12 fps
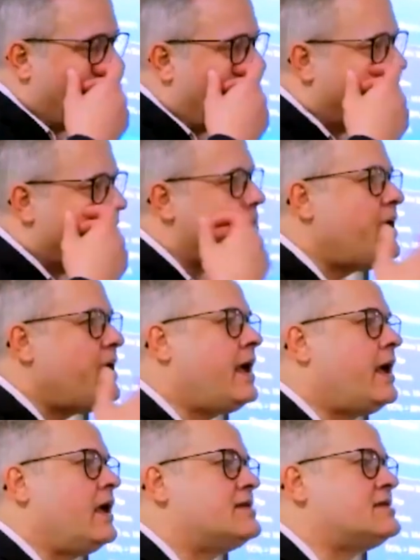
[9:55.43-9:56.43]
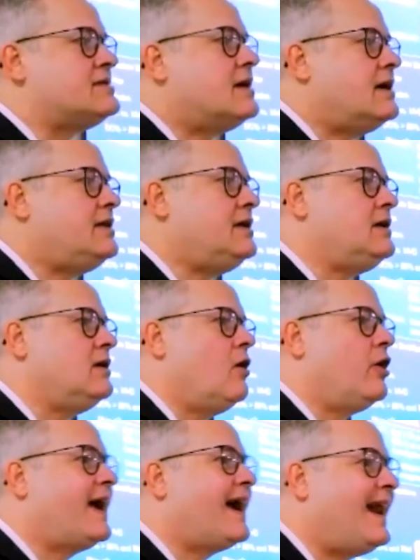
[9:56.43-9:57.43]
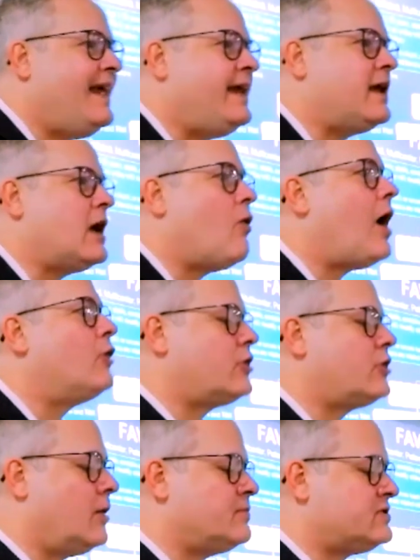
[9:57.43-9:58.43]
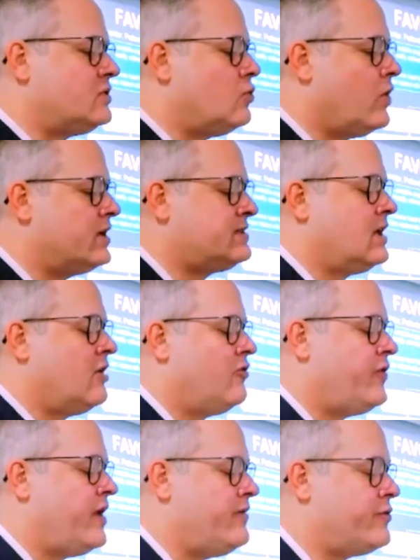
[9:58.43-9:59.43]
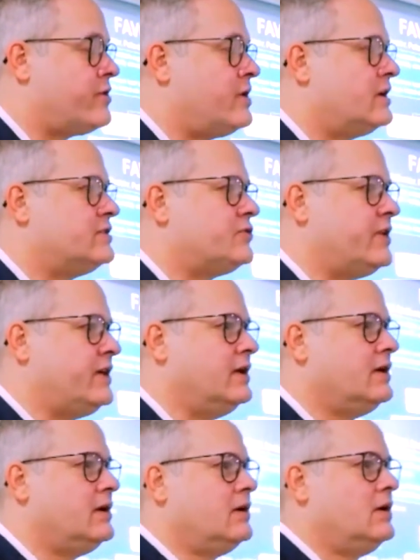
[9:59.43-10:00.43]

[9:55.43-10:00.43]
And the big study on clinical outcomes was FAVOR3.